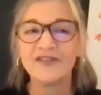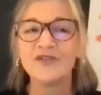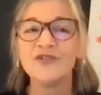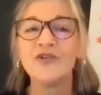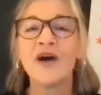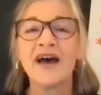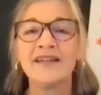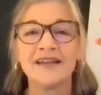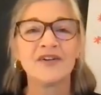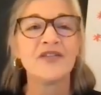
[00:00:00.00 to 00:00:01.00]
if you knew
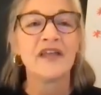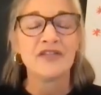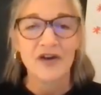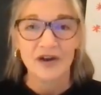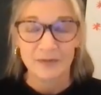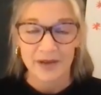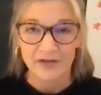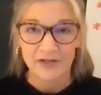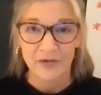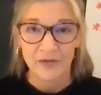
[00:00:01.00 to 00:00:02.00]
how little they thought
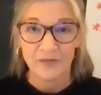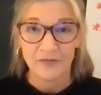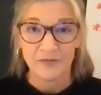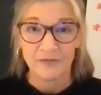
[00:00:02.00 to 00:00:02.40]
about you.